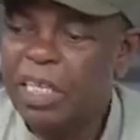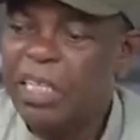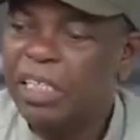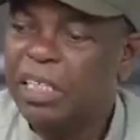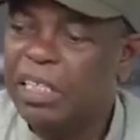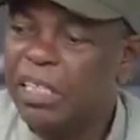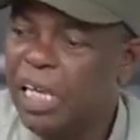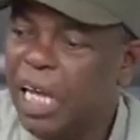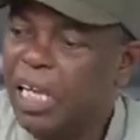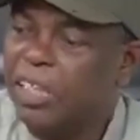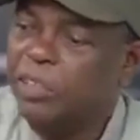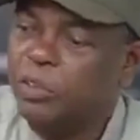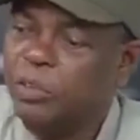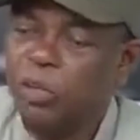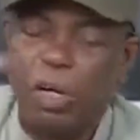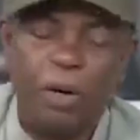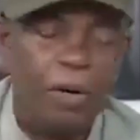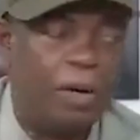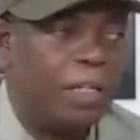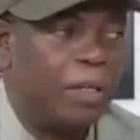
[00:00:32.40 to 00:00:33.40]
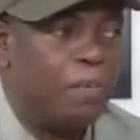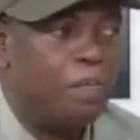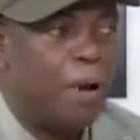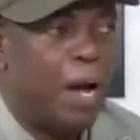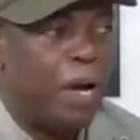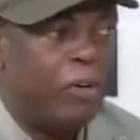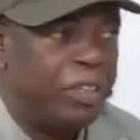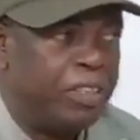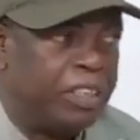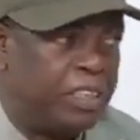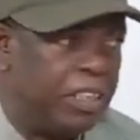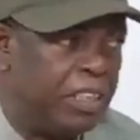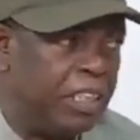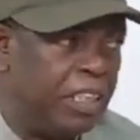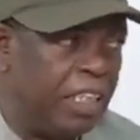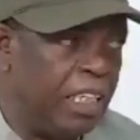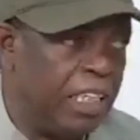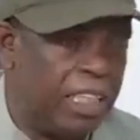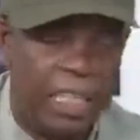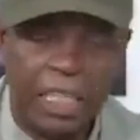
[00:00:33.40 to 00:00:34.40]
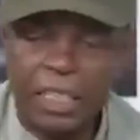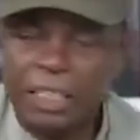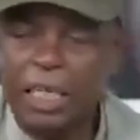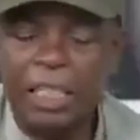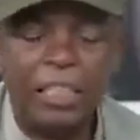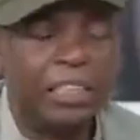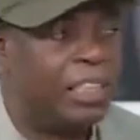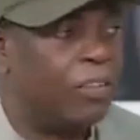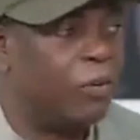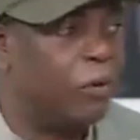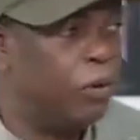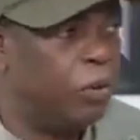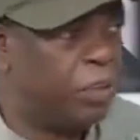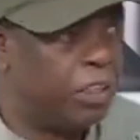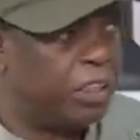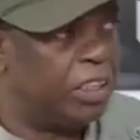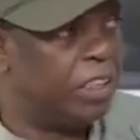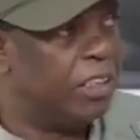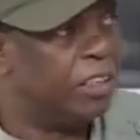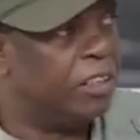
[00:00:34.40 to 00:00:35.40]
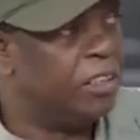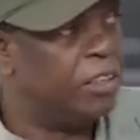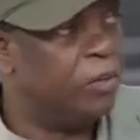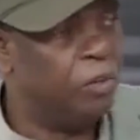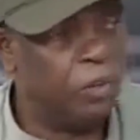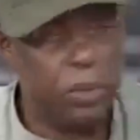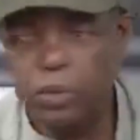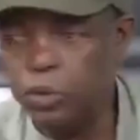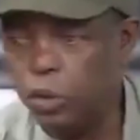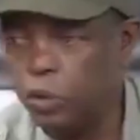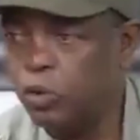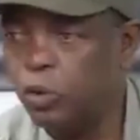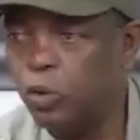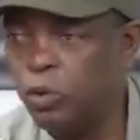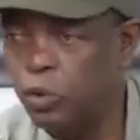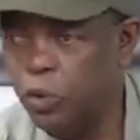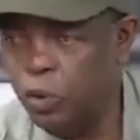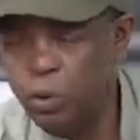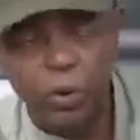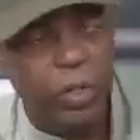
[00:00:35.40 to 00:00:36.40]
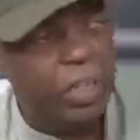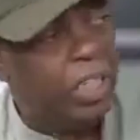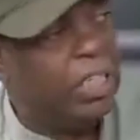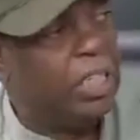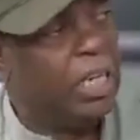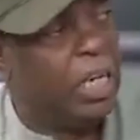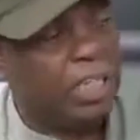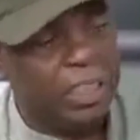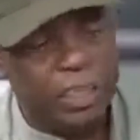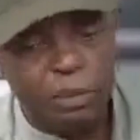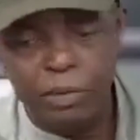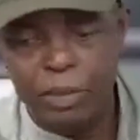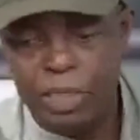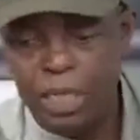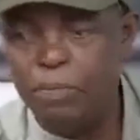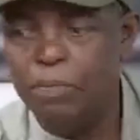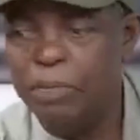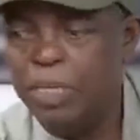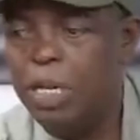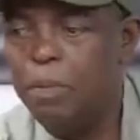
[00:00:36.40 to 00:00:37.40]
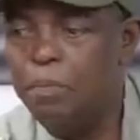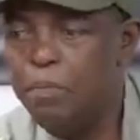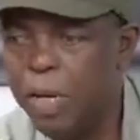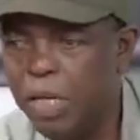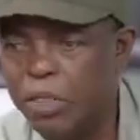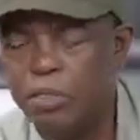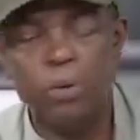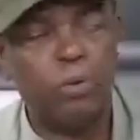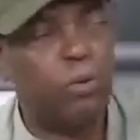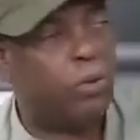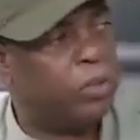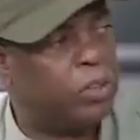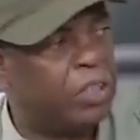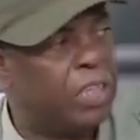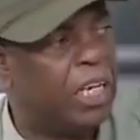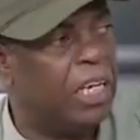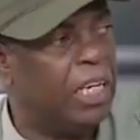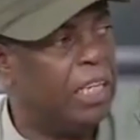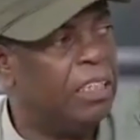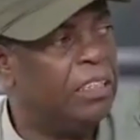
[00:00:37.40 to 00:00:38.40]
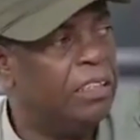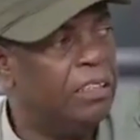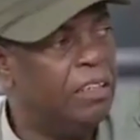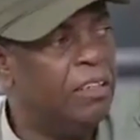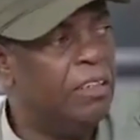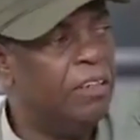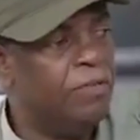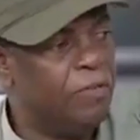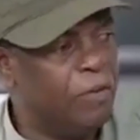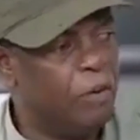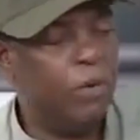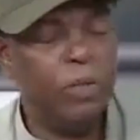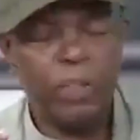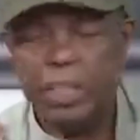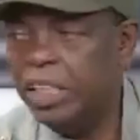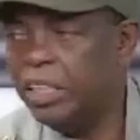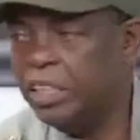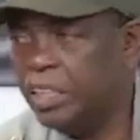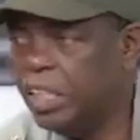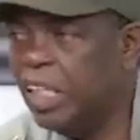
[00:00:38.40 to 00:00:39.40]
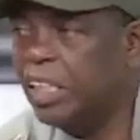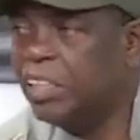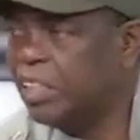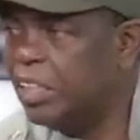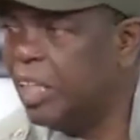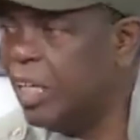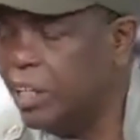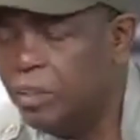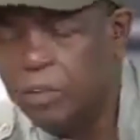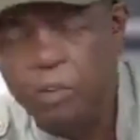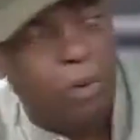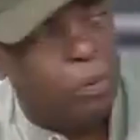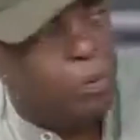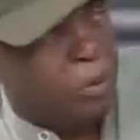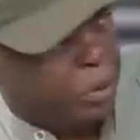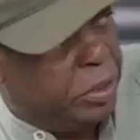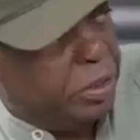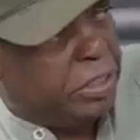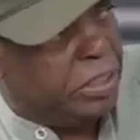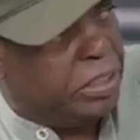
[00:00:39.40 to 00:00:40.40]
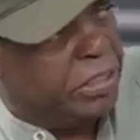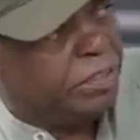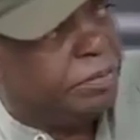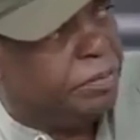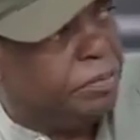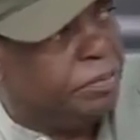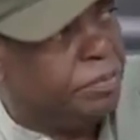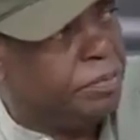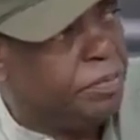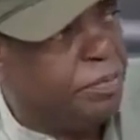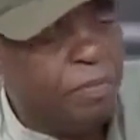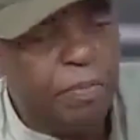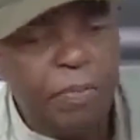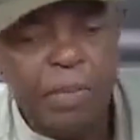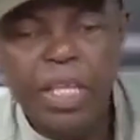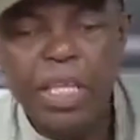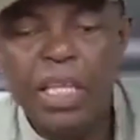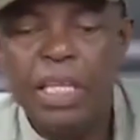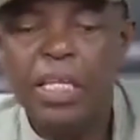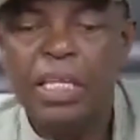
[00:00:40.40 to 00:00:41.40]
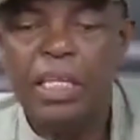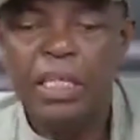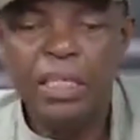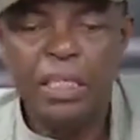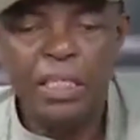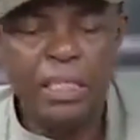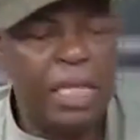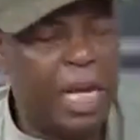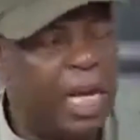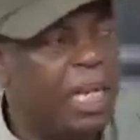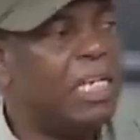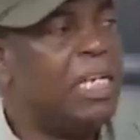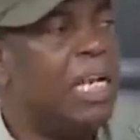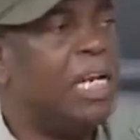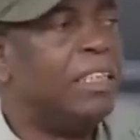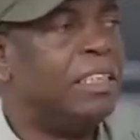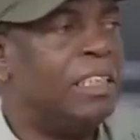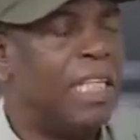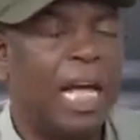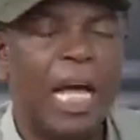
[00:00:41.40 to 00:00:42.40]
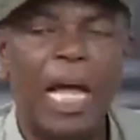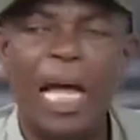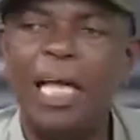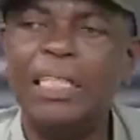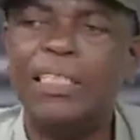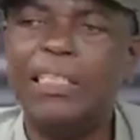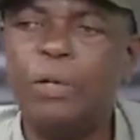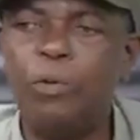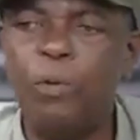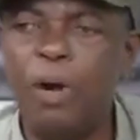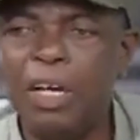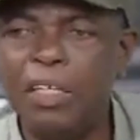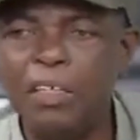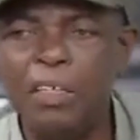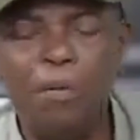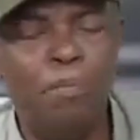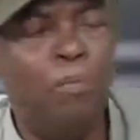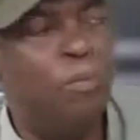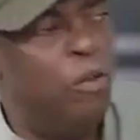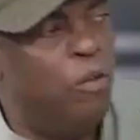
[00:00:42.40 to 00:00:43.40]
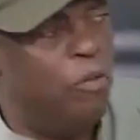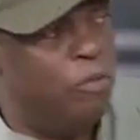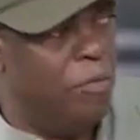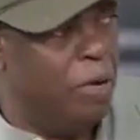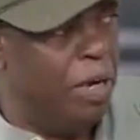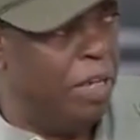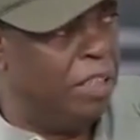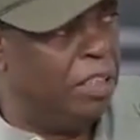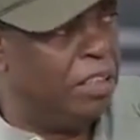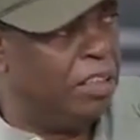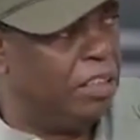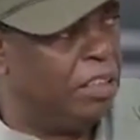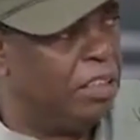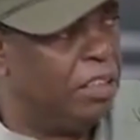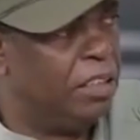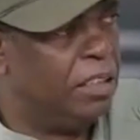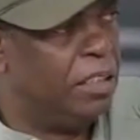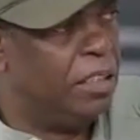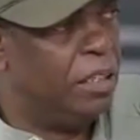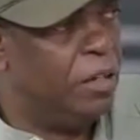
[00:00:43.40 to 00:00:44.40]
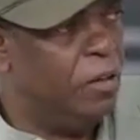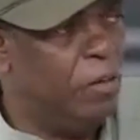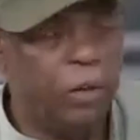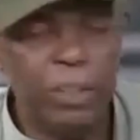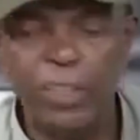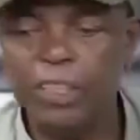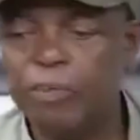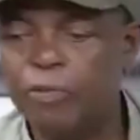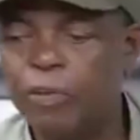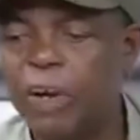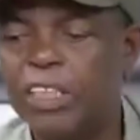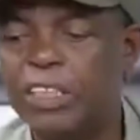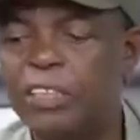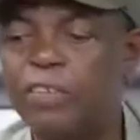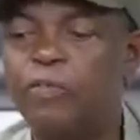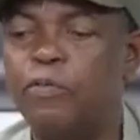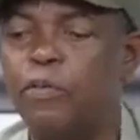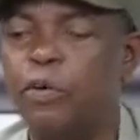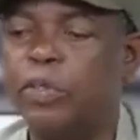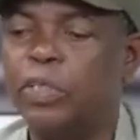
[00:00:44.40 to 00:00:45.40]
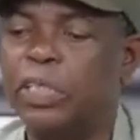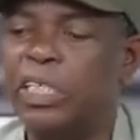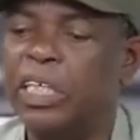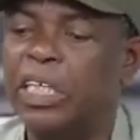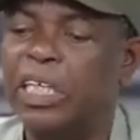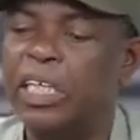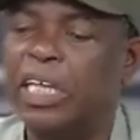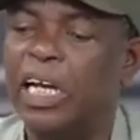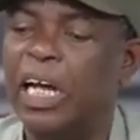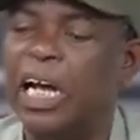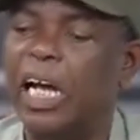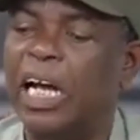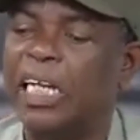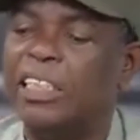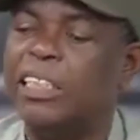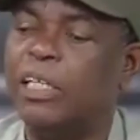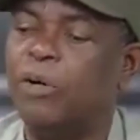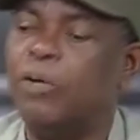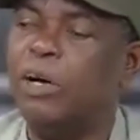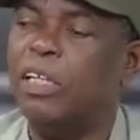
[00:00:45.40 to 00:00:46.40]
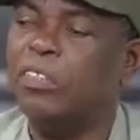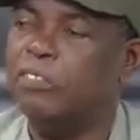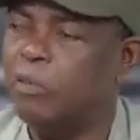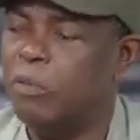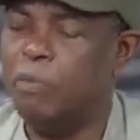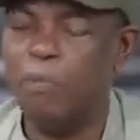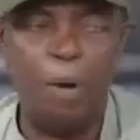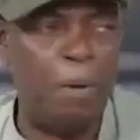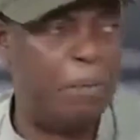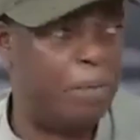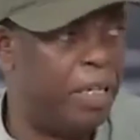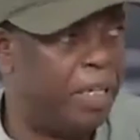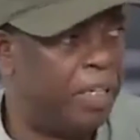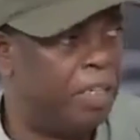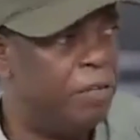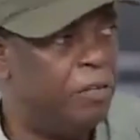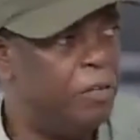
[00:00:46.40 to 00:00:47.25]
Then you talk about the piracy in the Atlantic Ocean, which is also growing and is becoming a major concern for the international community. Then there is the Azawad movement, which is fighting for the Azawad Republic,